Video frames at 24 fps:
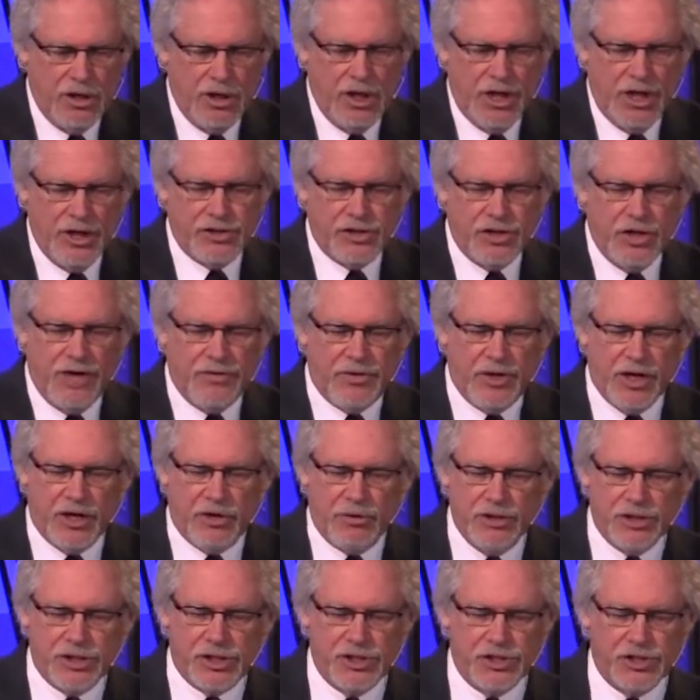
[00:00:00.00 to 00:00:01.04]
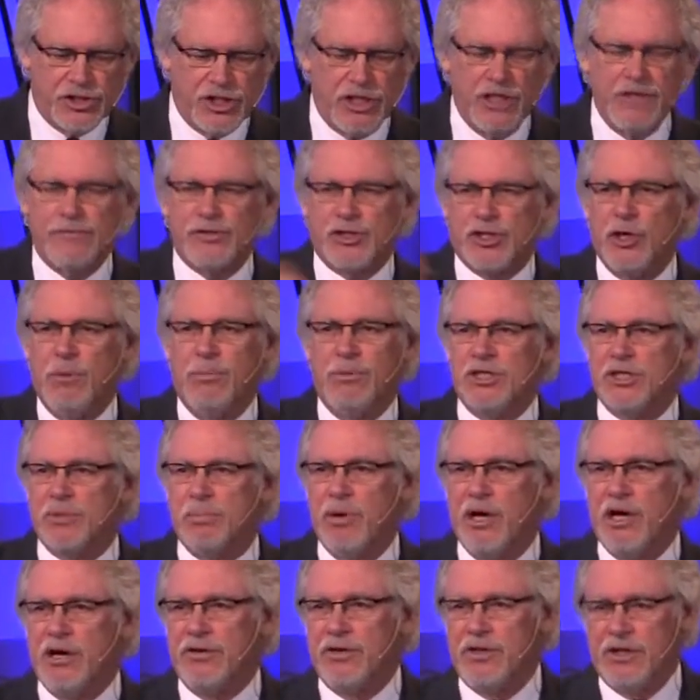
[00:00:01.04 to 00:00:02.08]
It's not that Christians live so much
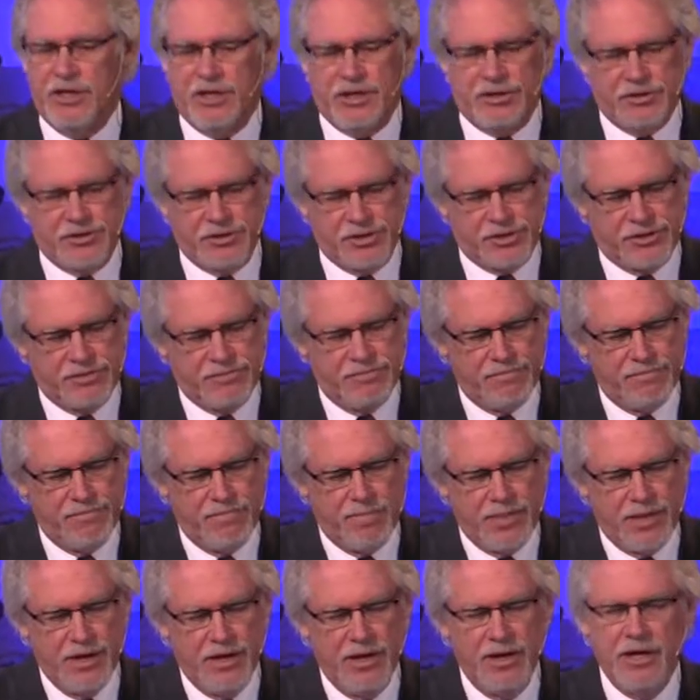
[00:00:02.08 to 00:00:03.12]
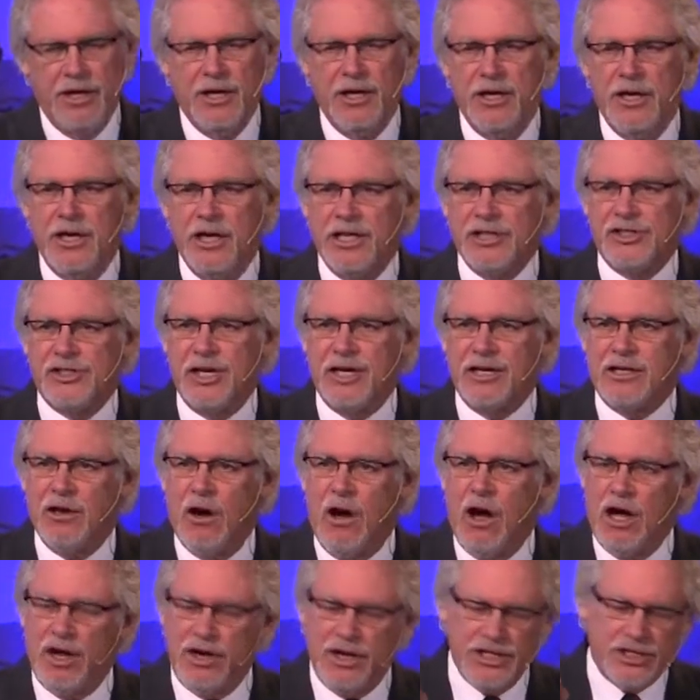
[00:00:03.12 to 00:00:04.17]
better than others. It's that
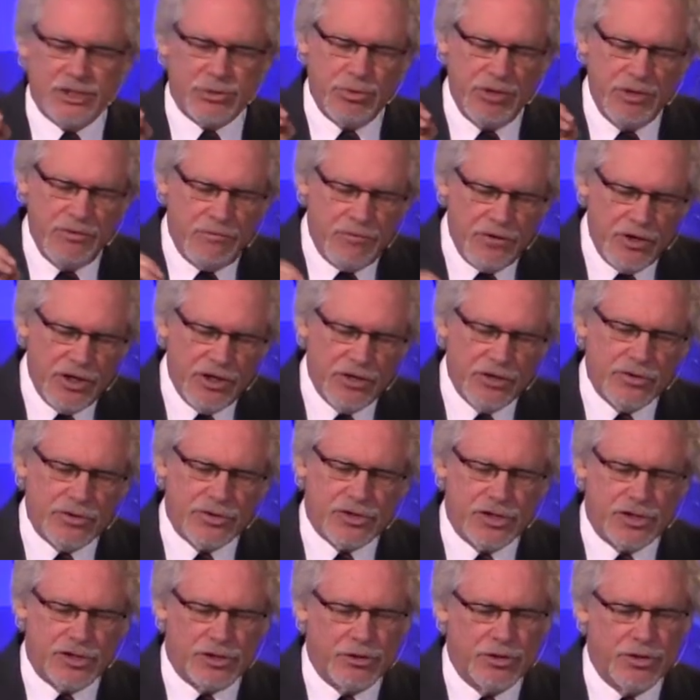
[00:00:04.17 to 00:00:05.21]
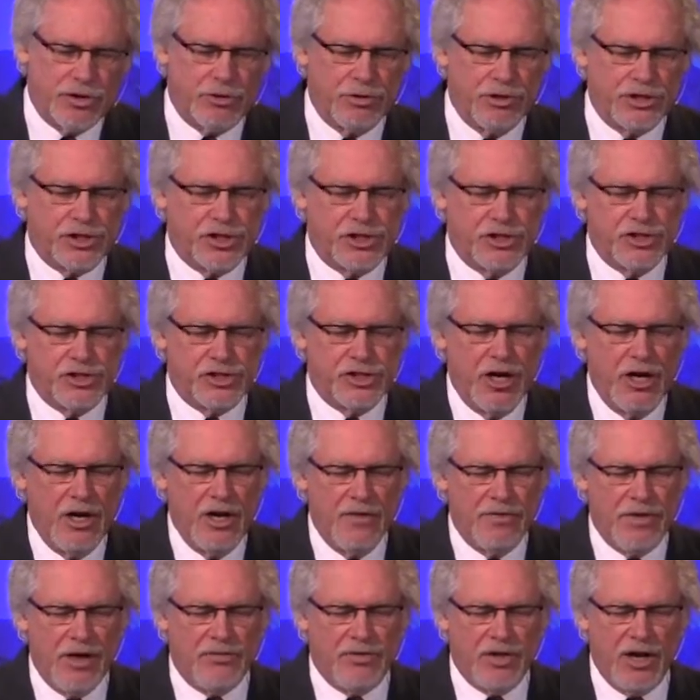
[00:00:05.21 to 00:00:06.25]
God has revealed to true Christians
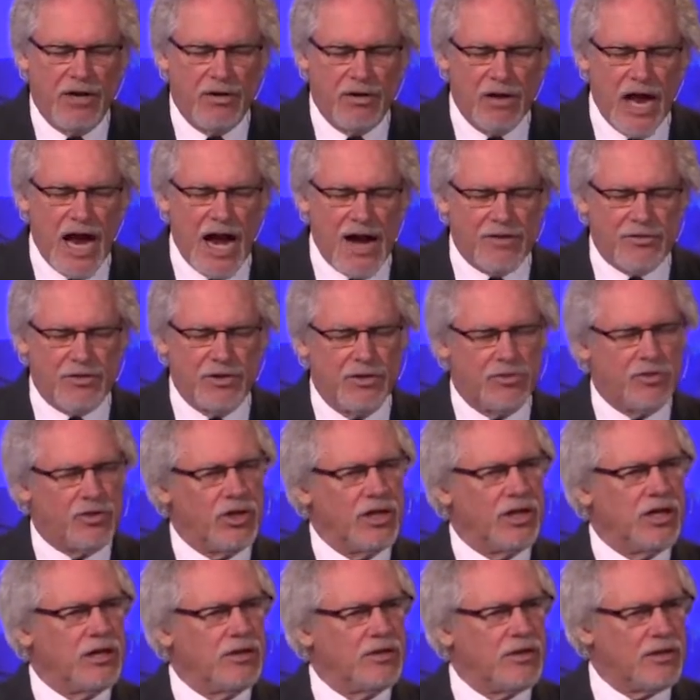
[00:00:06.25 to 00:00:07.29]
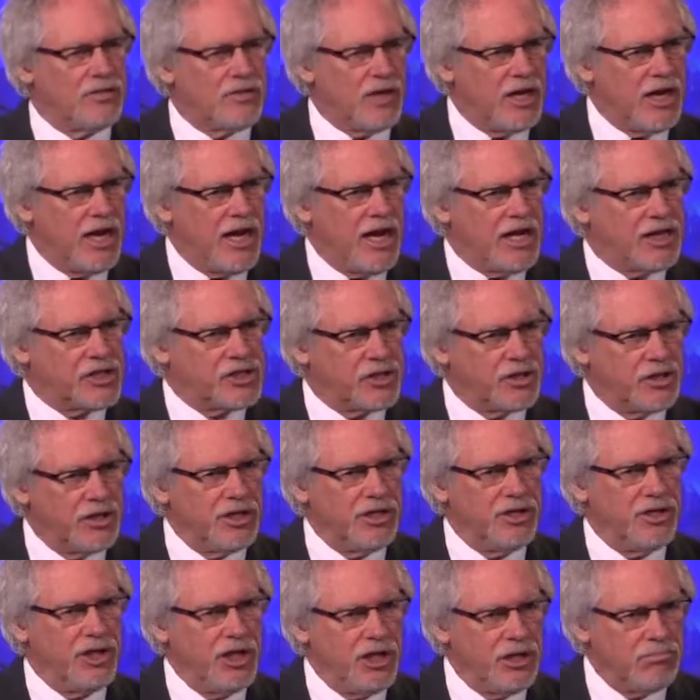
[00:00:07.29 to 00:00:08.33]
that they lack the thing that they actually
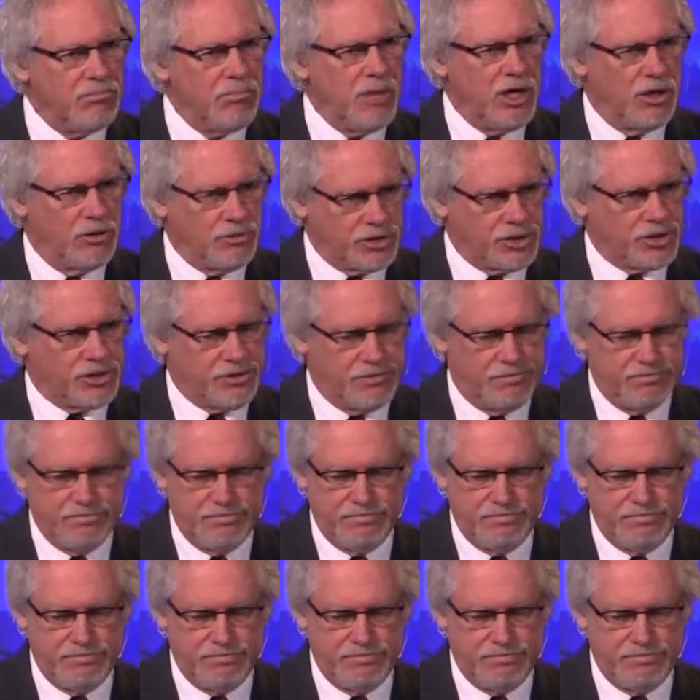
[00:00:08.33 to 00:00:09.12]
need most.